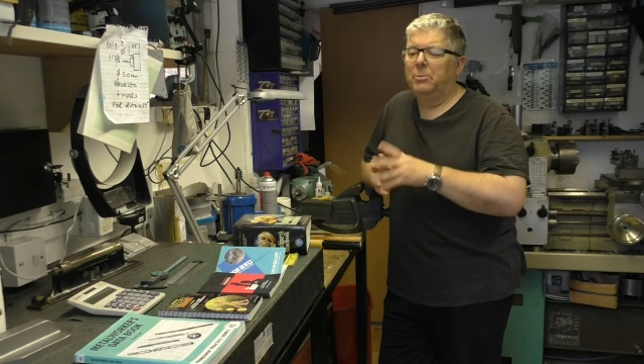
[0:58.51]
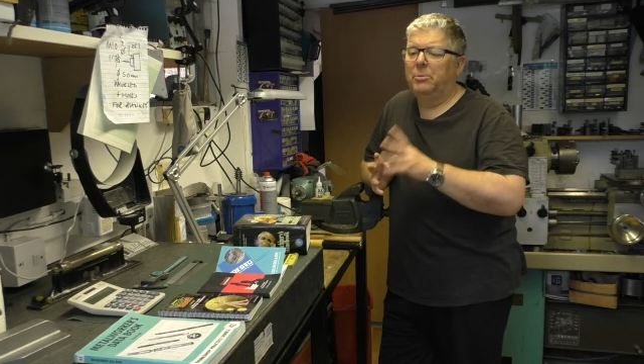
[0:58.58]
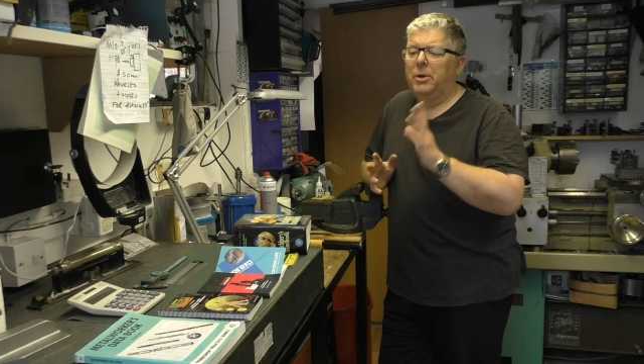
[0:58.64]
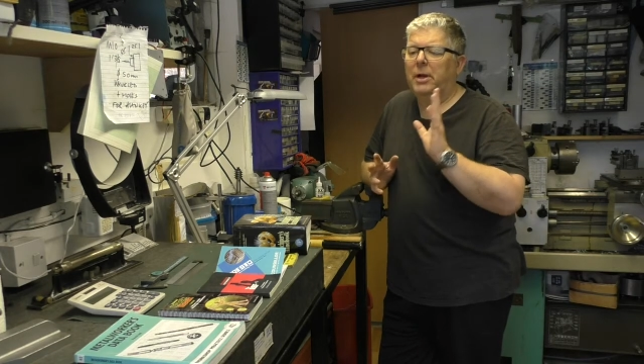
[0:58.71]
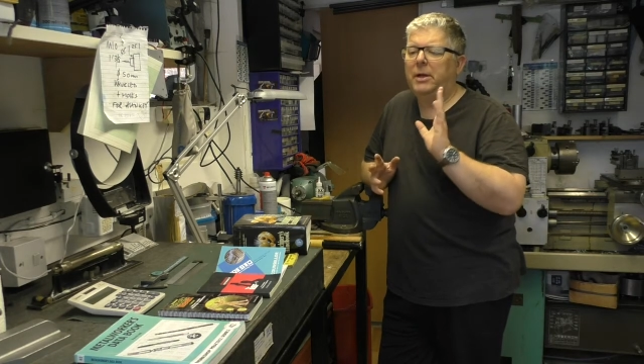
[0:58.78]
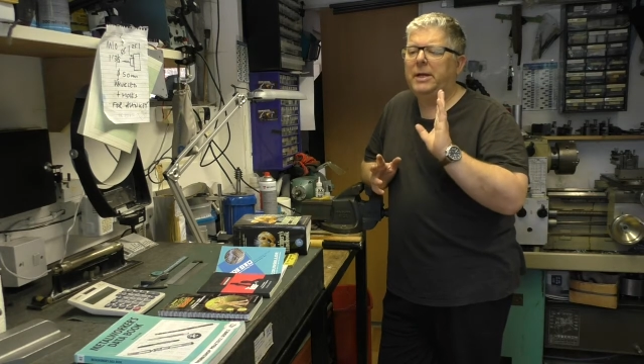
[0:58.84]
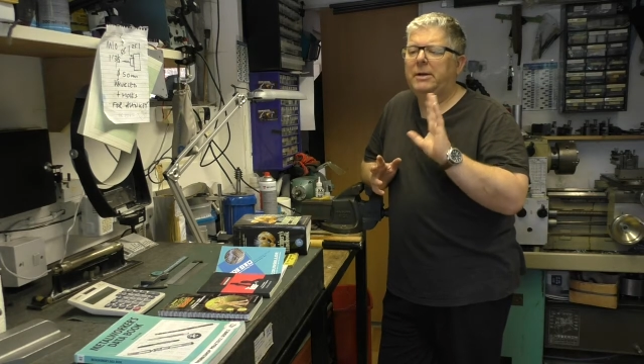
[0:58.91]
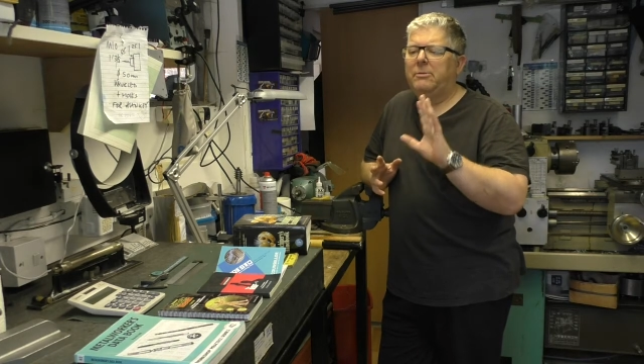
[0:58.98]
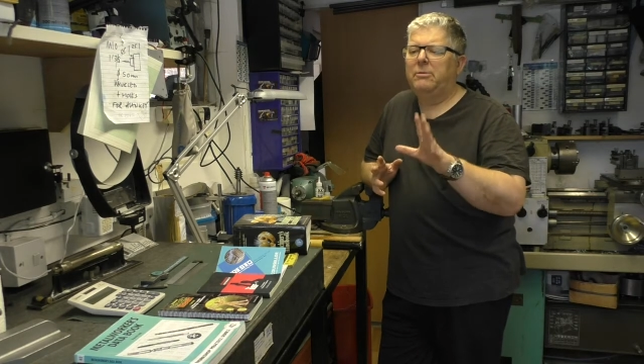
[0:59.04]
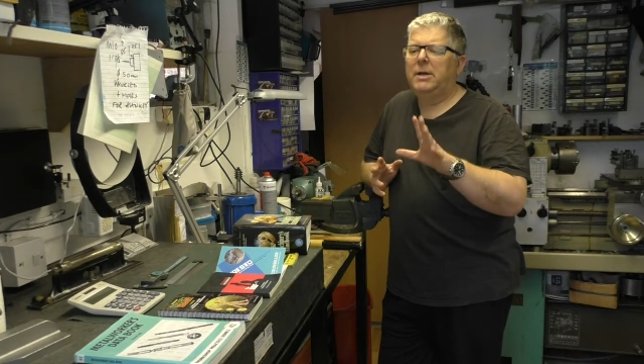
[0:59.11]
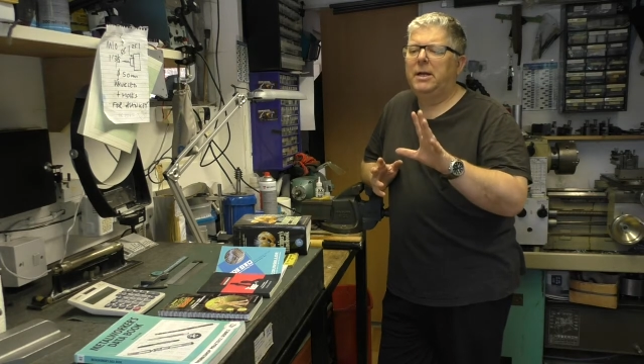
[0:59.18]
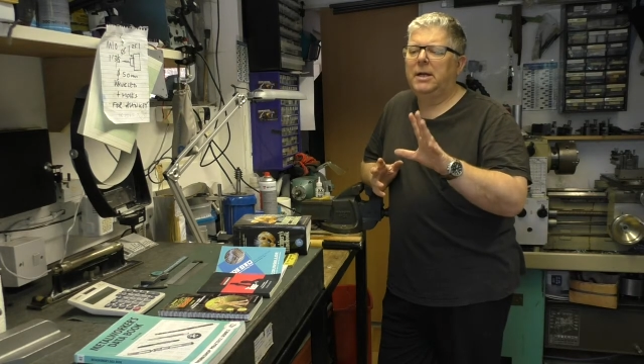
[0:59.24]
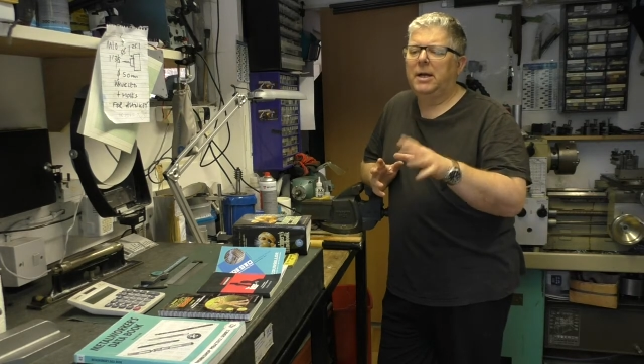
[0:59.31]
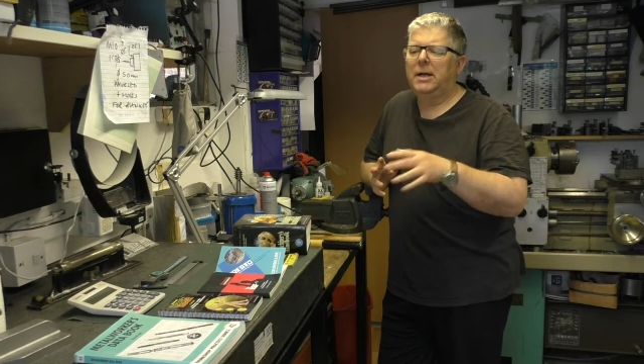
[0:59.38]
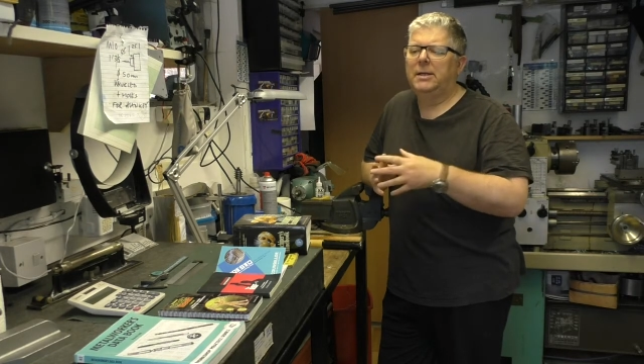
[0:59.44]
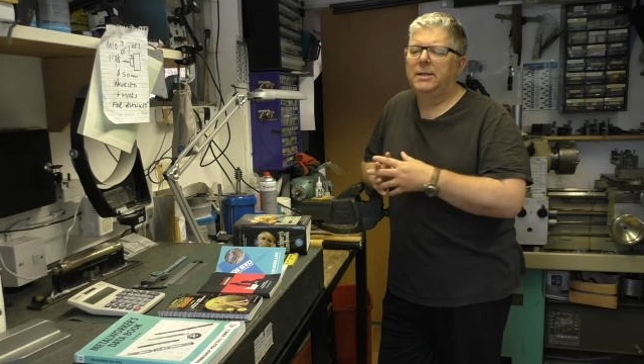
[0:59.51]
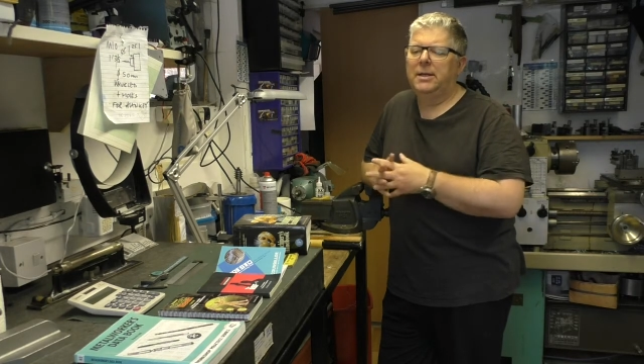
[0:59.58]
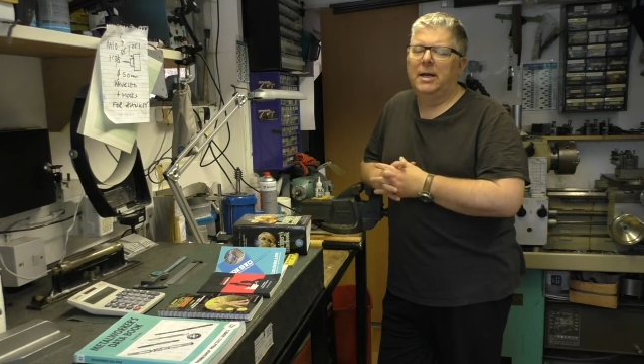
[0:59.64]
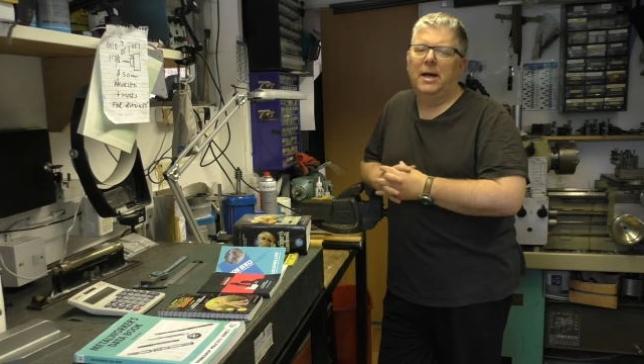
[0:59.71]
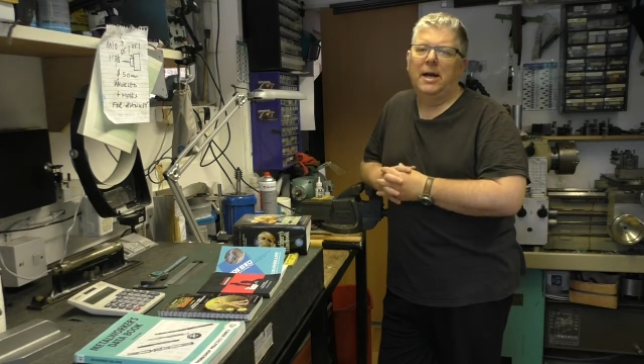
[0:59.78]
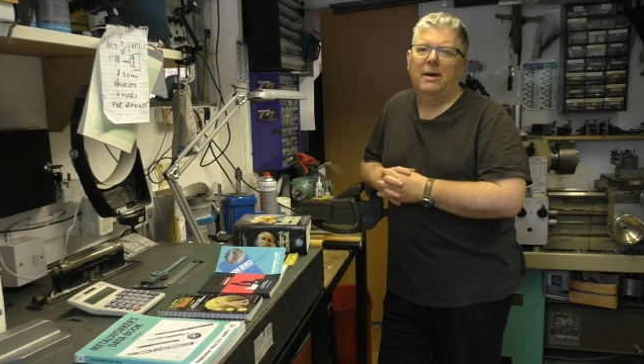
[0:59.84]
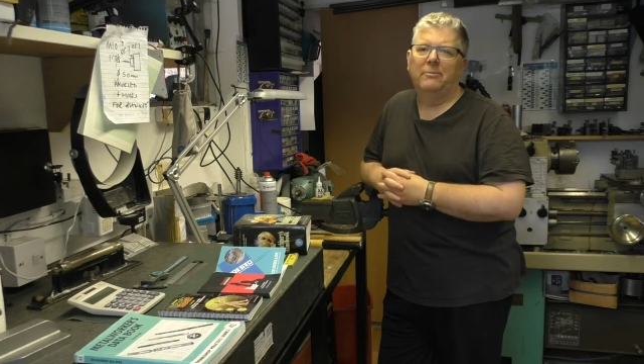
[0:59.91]
But I did realise
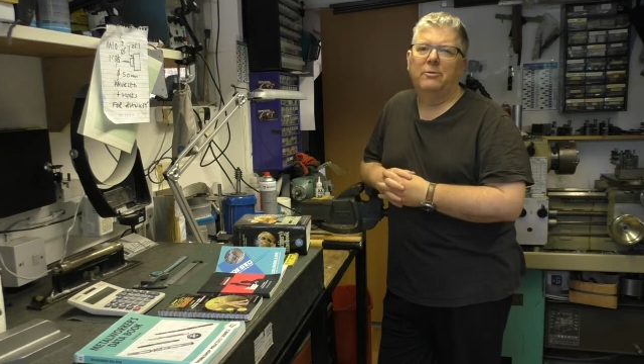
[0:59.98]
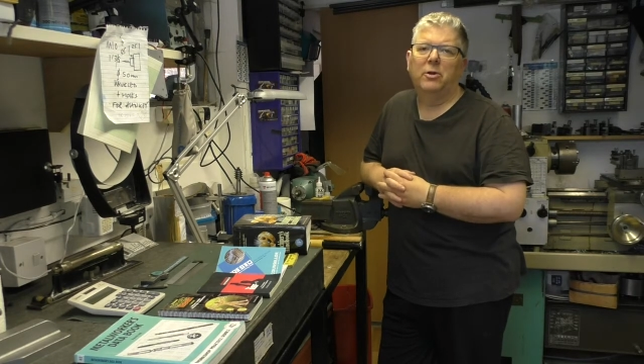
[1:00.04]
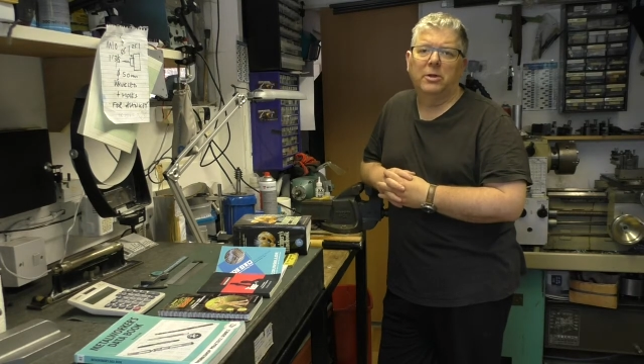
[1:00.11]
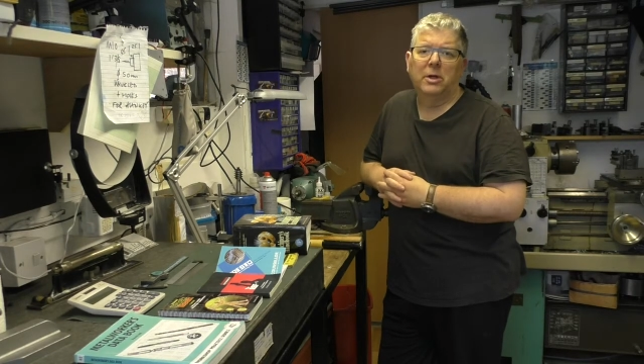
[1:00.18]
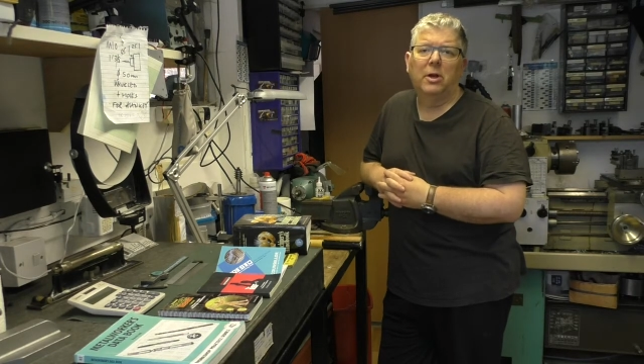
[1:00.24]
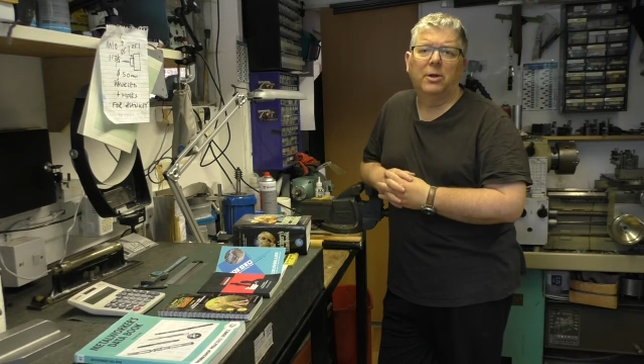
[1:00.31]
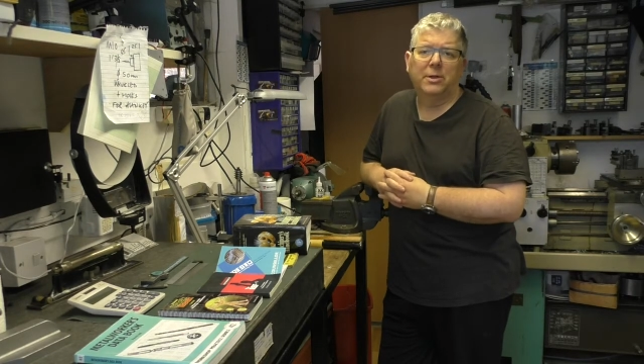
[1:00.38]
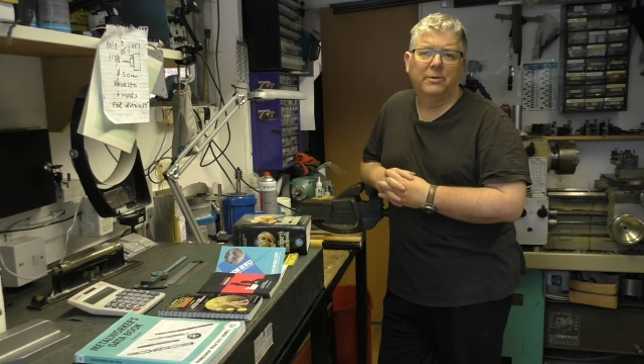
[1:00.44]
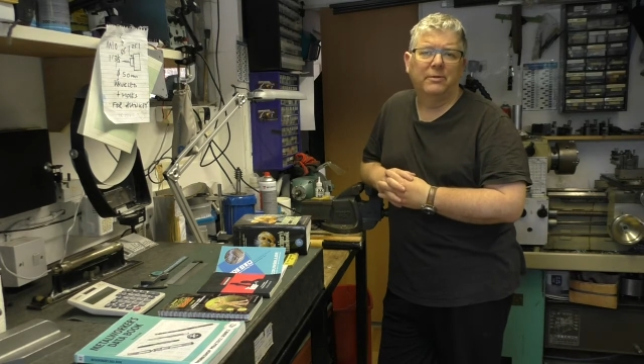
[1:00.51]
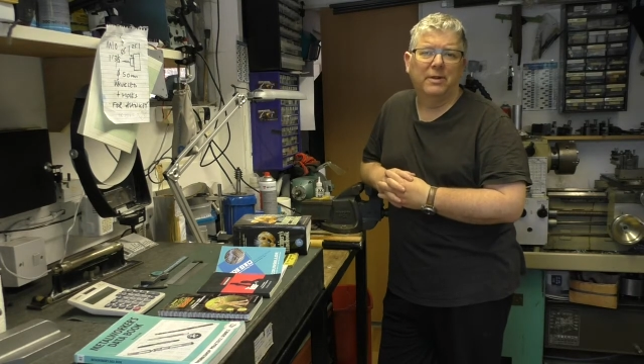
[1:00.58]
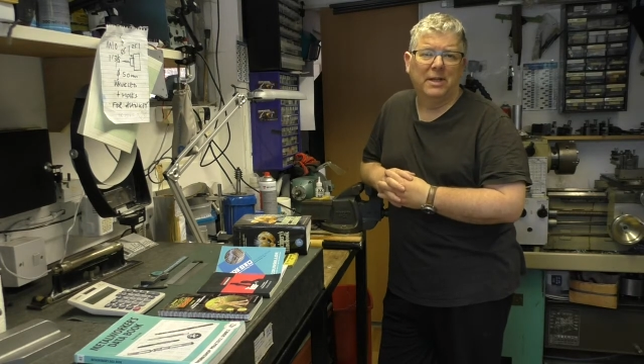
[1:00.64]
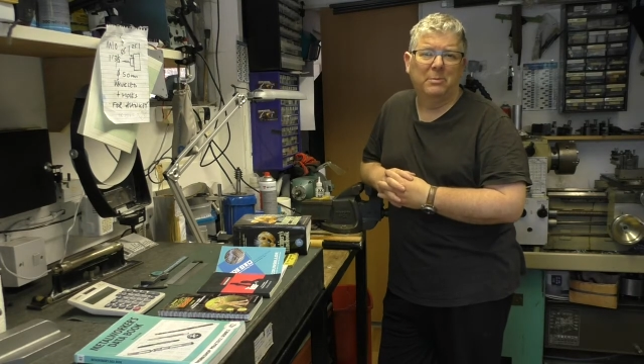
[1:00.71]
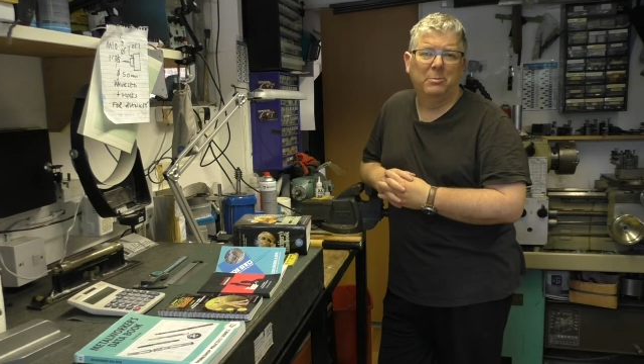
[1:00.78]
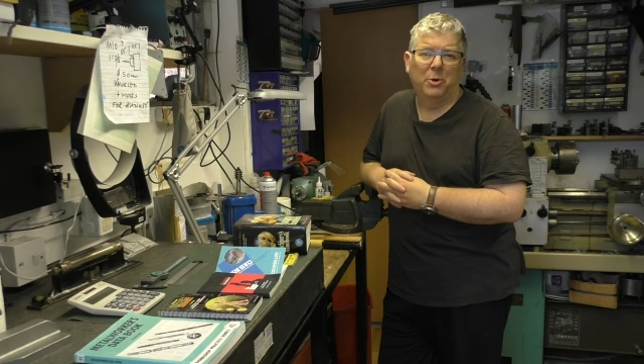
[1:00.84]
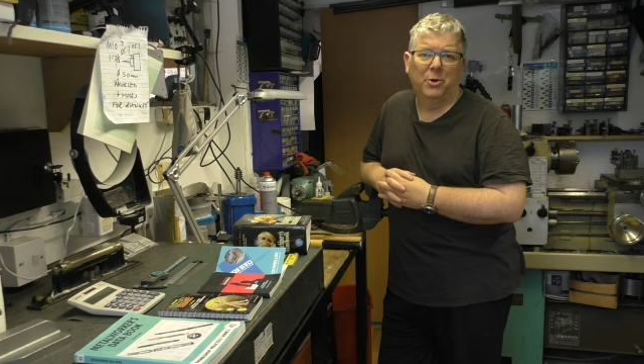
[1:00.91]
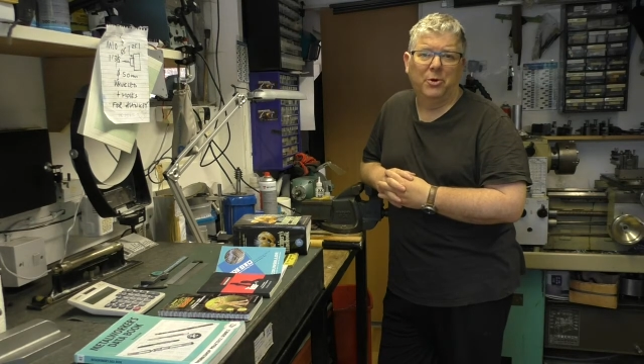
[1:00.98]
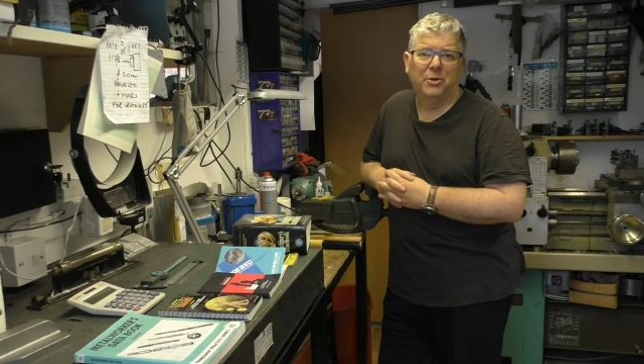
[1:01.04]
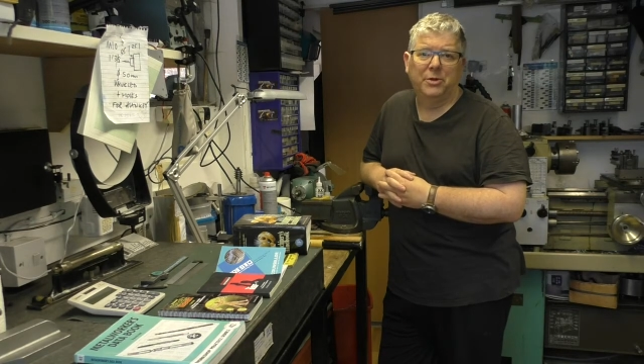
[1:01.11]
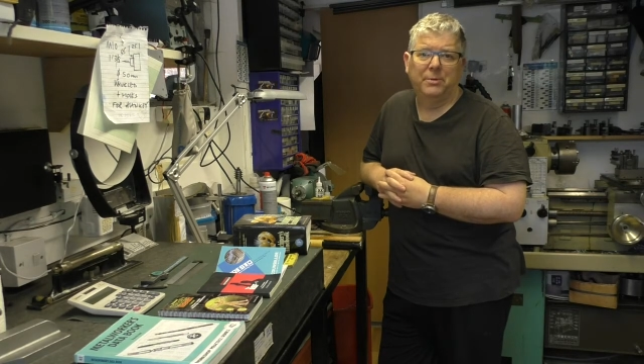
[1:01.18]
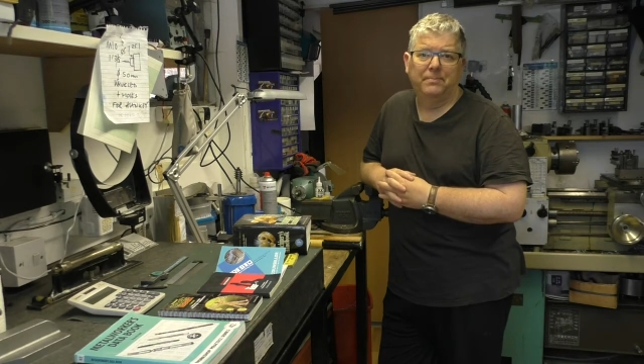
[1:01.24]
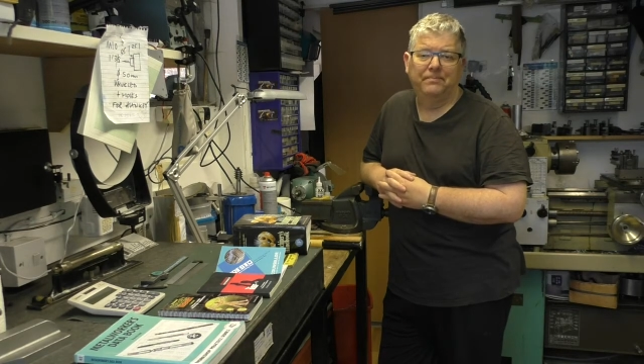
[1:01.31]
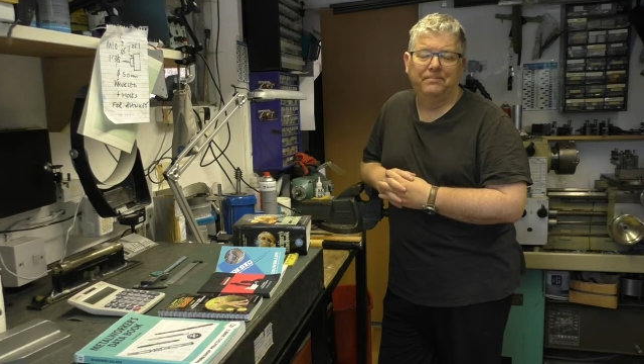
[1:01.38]
that I have got a lot of these books.